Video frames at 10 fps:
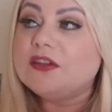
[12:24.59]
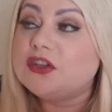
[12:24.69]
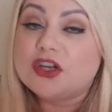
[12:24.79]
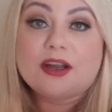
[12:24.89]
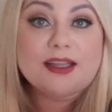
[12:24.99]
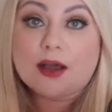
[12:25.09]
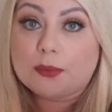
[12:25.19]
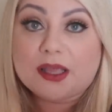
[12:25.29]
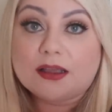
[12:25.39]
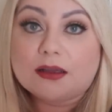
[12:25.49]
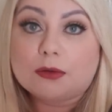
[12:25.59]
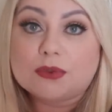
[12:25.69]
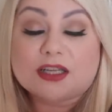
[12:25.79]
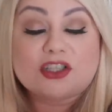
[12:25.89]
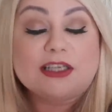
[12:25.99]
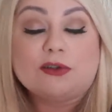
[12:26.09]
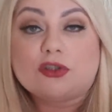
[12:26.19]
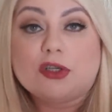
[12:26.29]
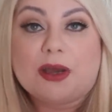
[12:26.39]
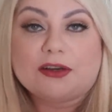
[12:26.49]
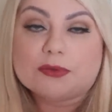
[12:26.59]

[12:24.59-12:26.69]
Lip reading: The journey up here was actually not too bad.